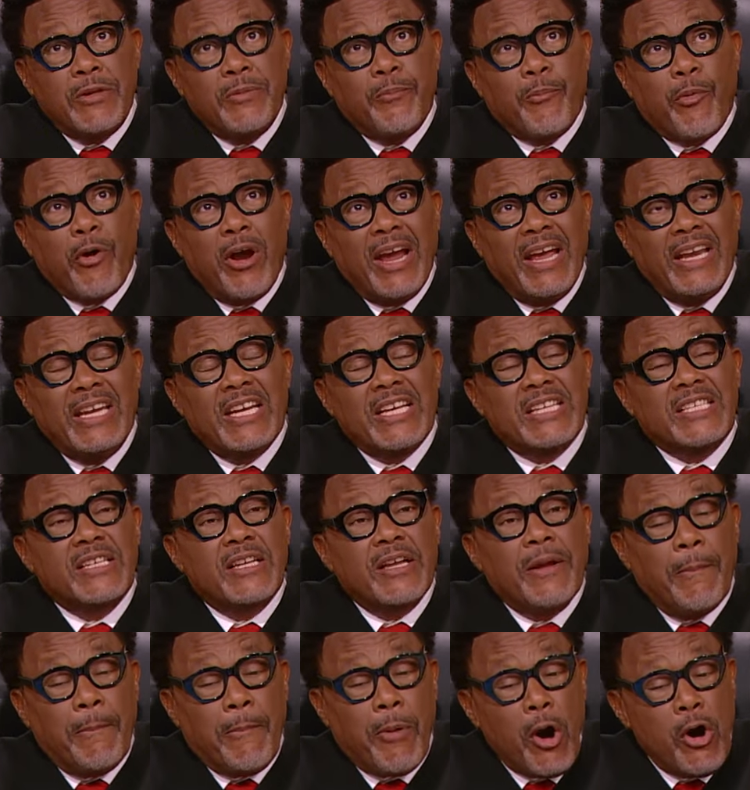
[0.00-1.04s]
bringing
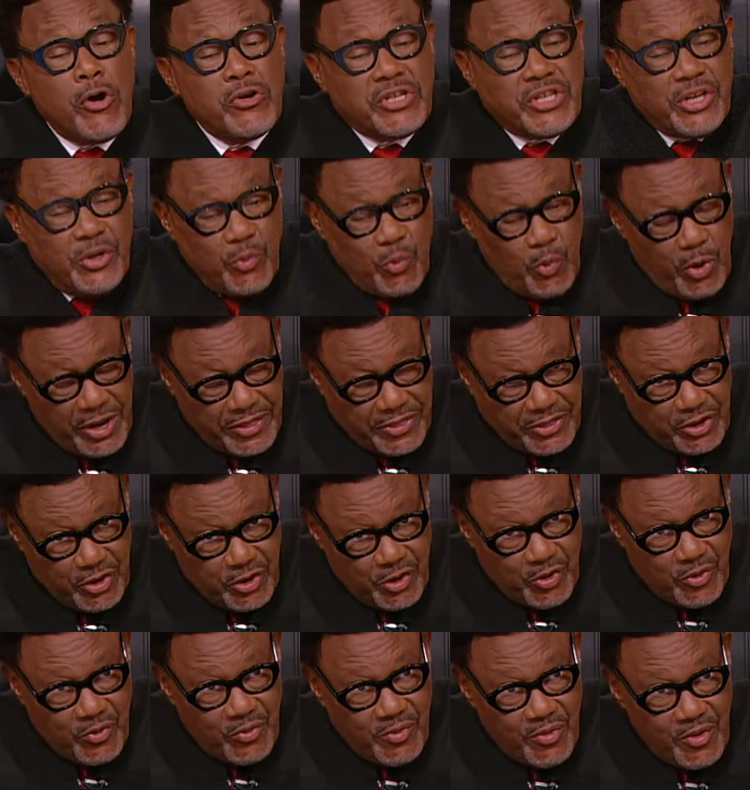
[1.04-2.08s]
this person with
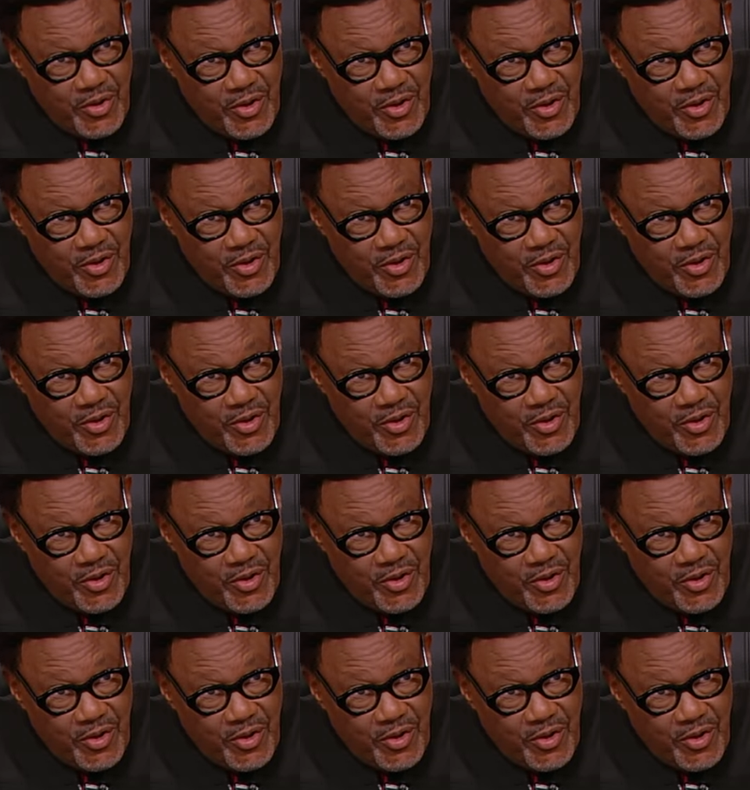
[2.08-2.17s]
you?